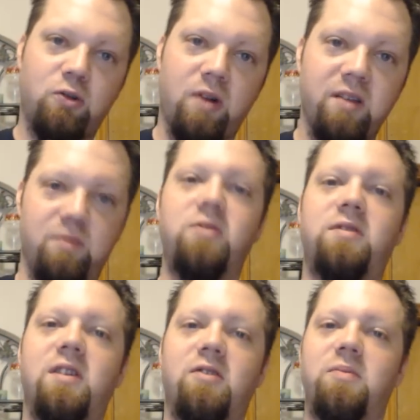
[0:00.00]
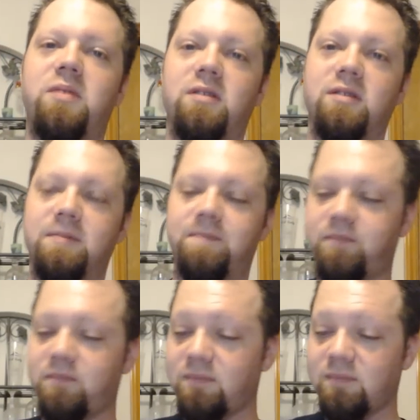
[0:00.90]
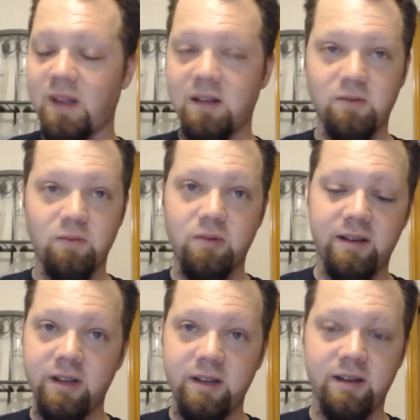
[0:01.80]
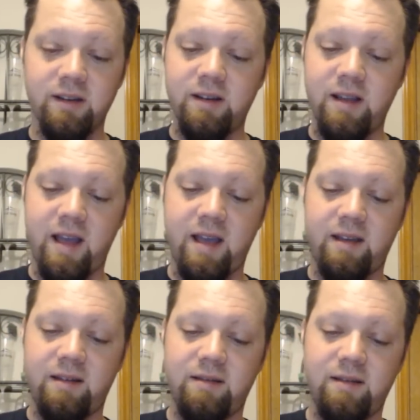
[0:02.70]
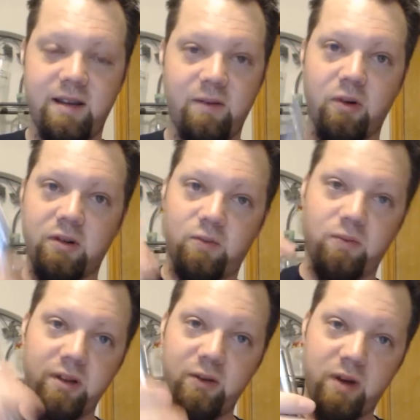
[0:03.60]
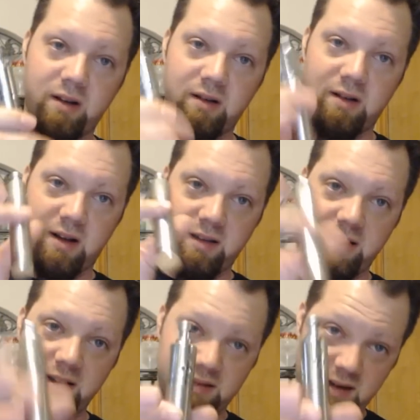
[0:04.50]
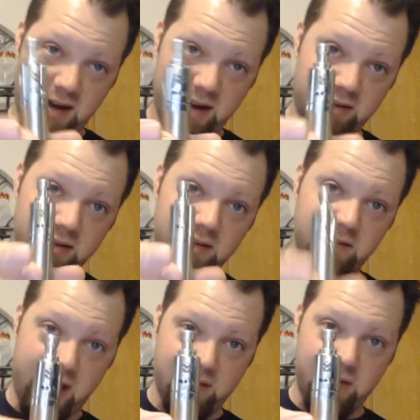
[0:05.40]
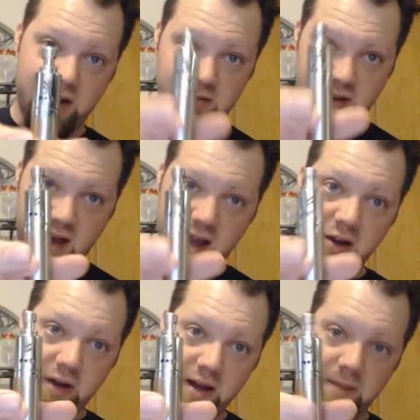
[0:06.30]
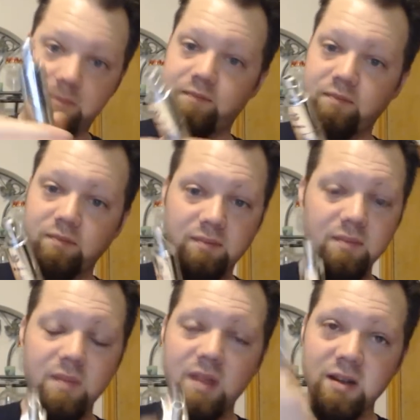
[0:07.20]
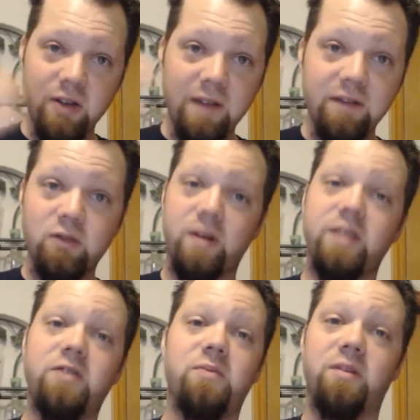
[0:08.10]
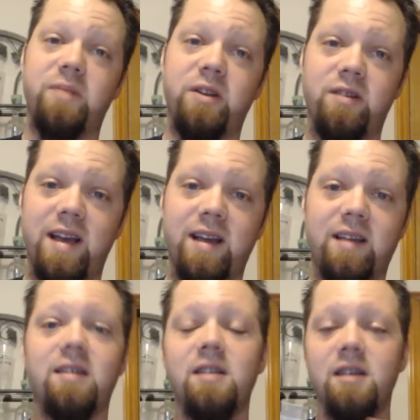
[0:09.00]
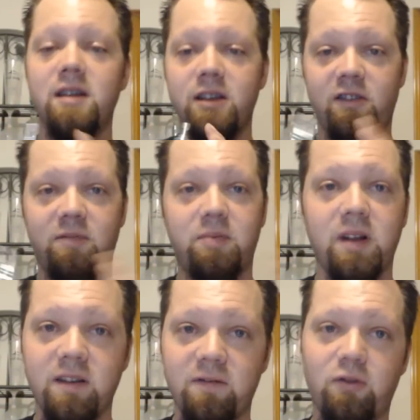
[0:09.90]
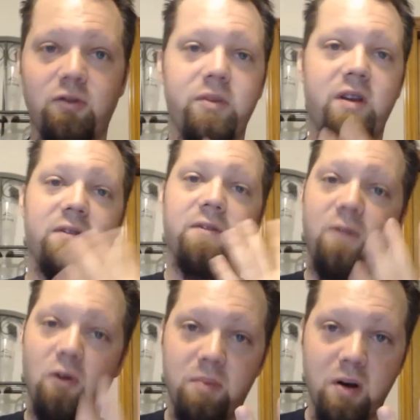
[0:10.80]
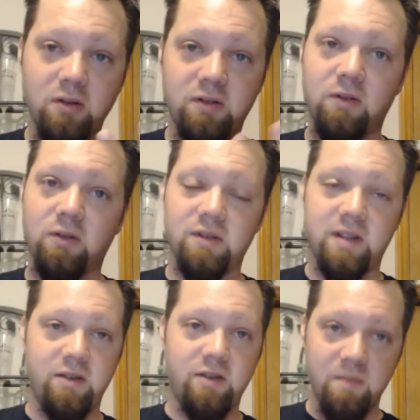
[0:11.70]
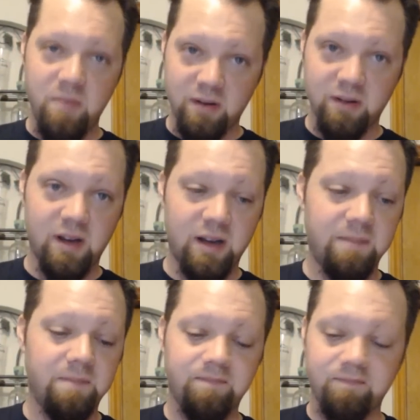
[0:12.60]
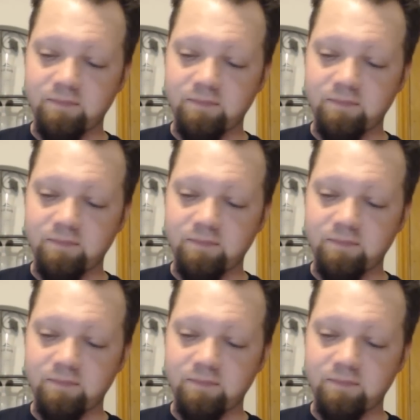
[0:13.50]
try the Moose Knuckle build. It's really good, and it works really well on this style of atomizer, the IGO-M. You have the 22 millimeter deck, you have plenty of room, you have the 4 post holes that you can build on.